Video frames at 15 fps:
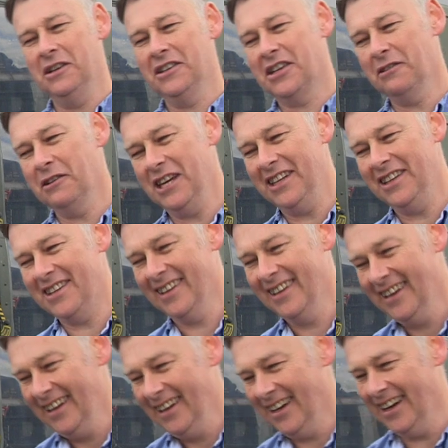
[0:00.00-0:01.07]
in to eat,
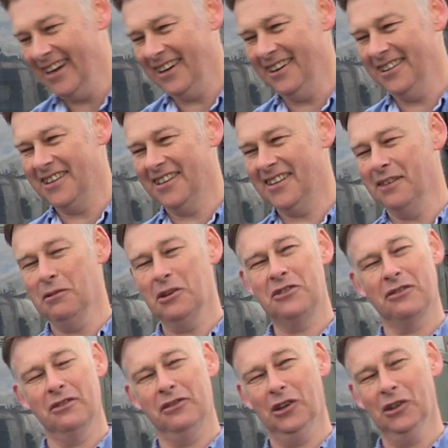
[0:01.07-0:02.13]
and it's just the most
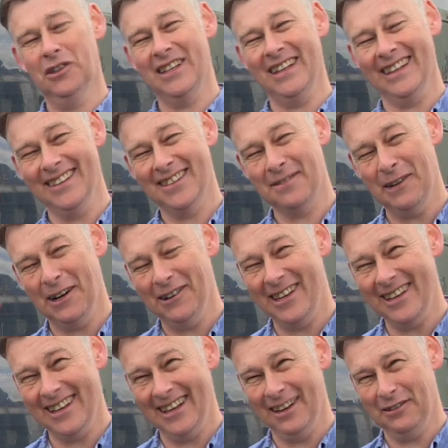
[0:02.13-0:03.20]
revolting smell you
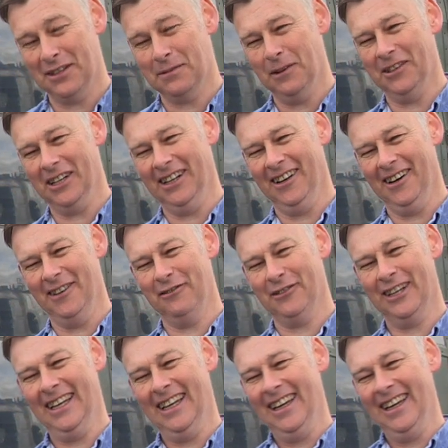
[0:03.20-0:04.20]
could ever smell in your life.